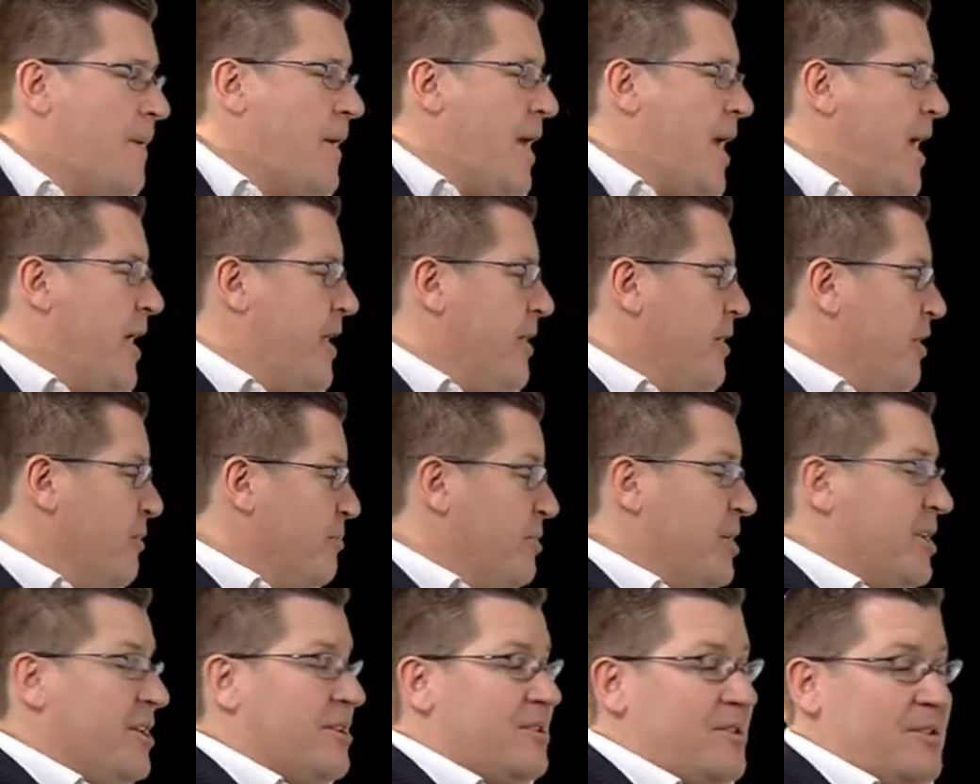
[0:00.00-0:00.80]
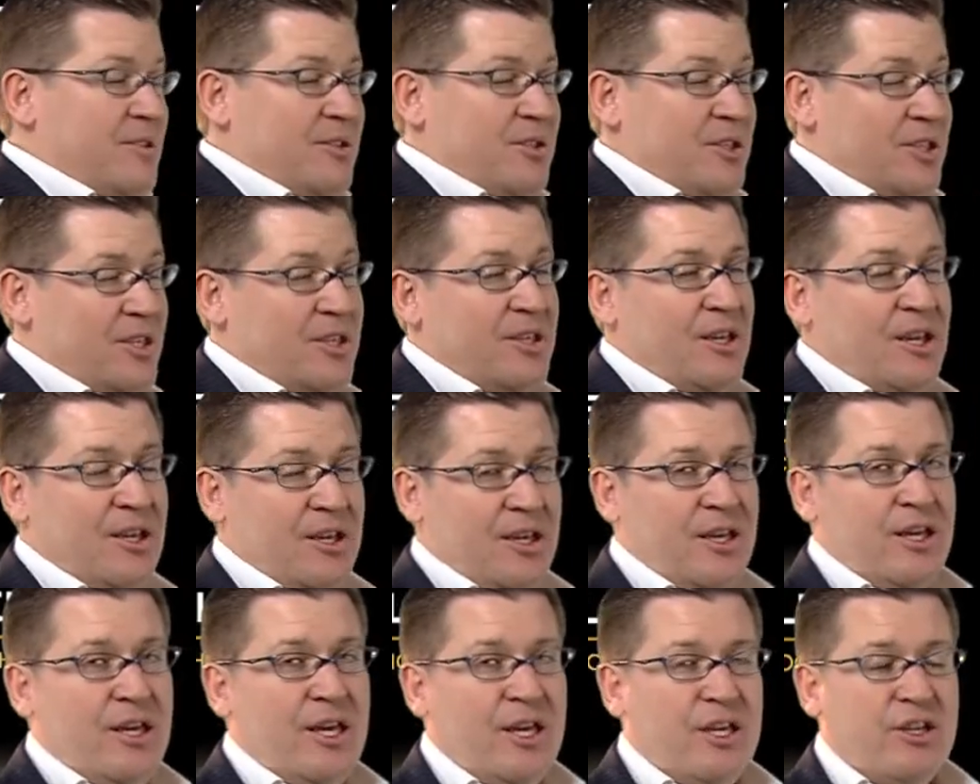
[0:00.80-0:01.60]
And I'm going
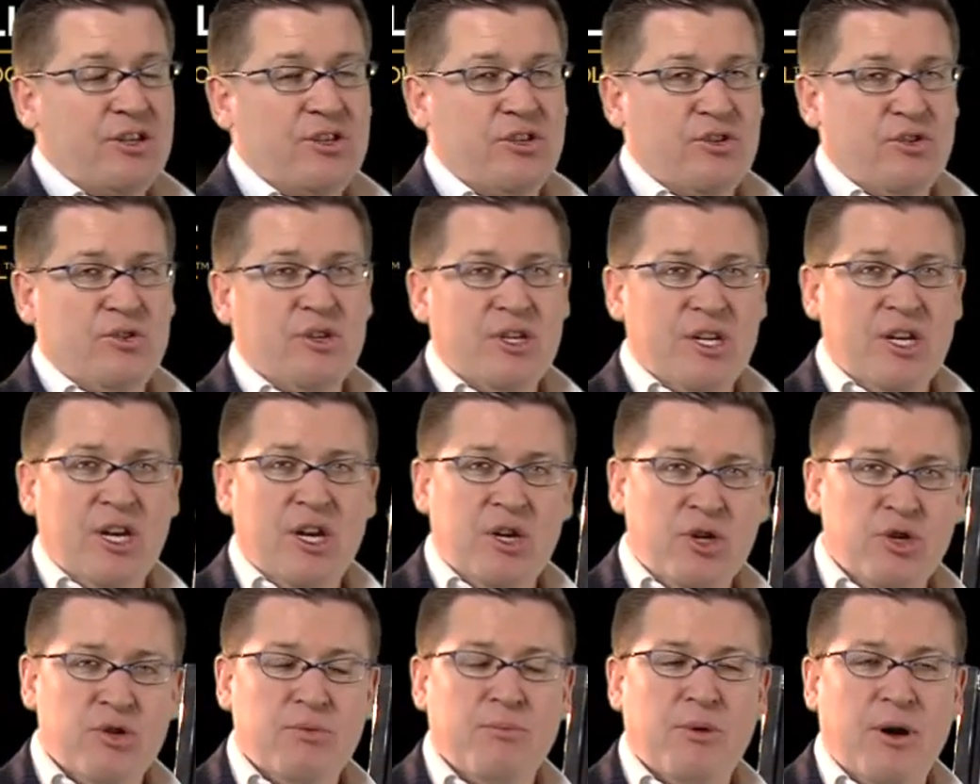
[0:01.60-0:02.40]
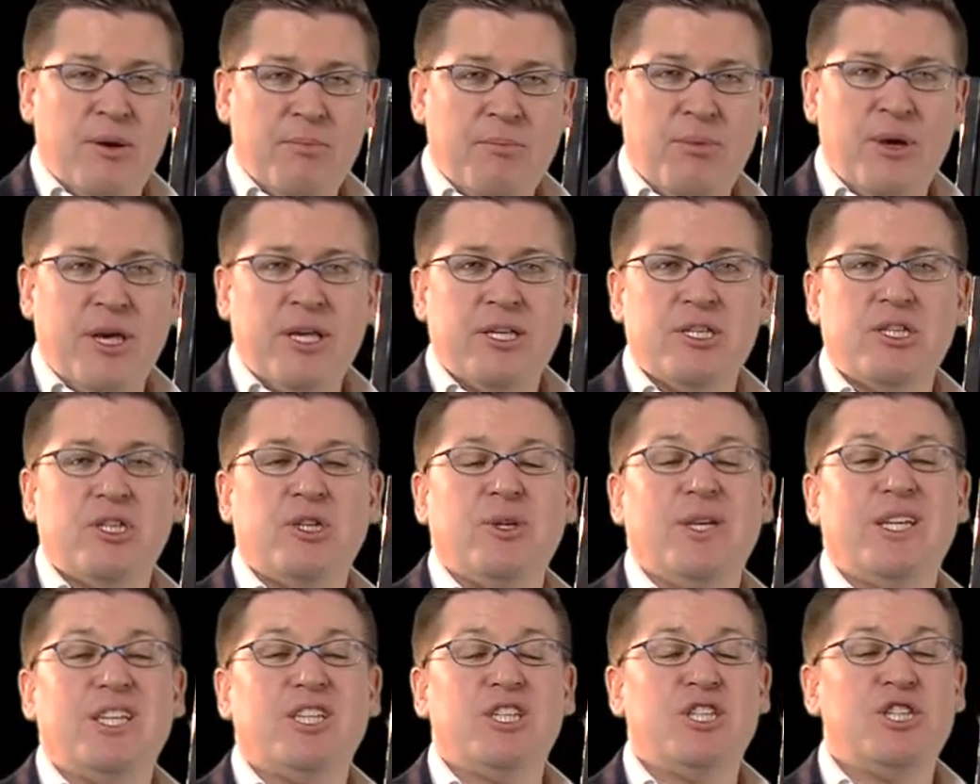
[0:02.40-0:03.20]
to do my best
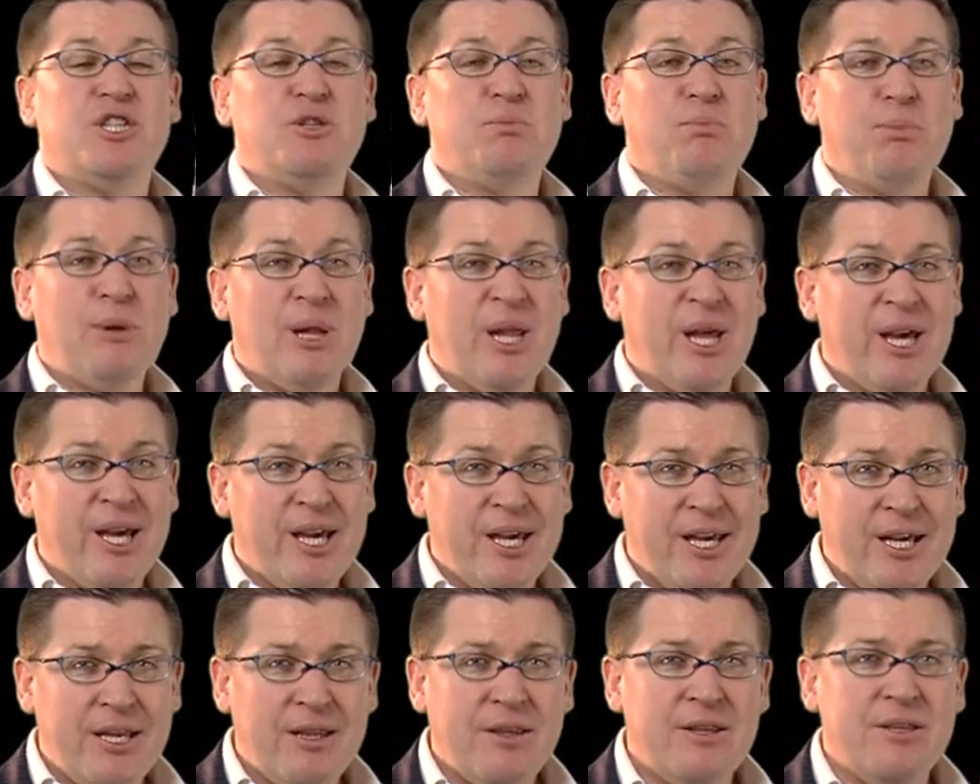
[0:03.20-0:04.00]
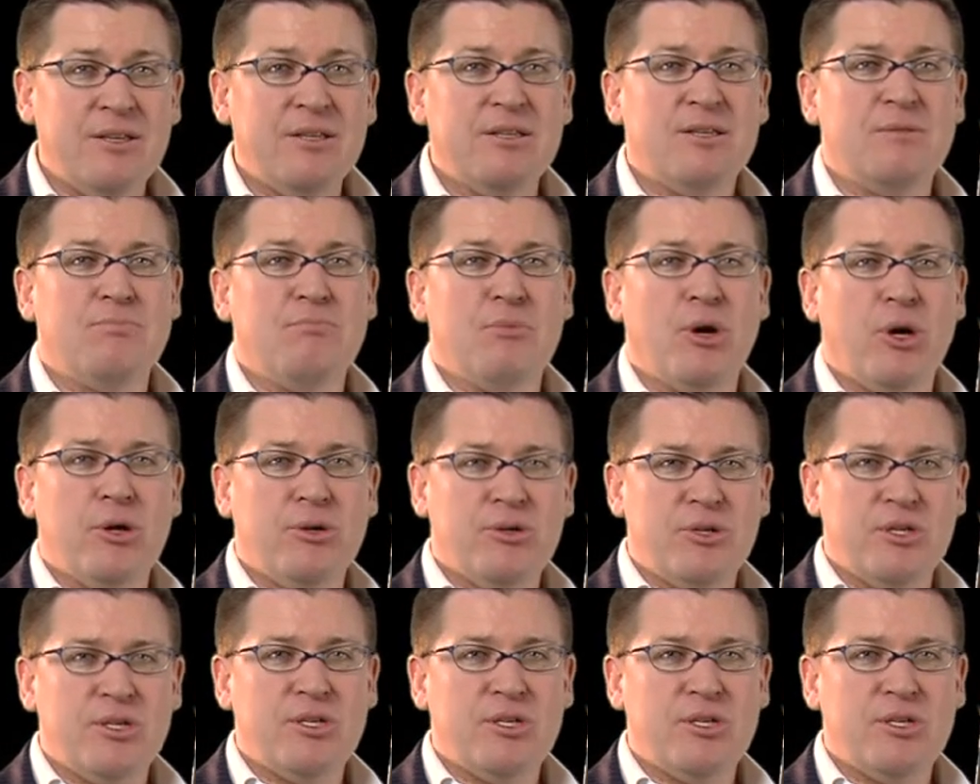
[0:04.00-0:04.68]
to explain this most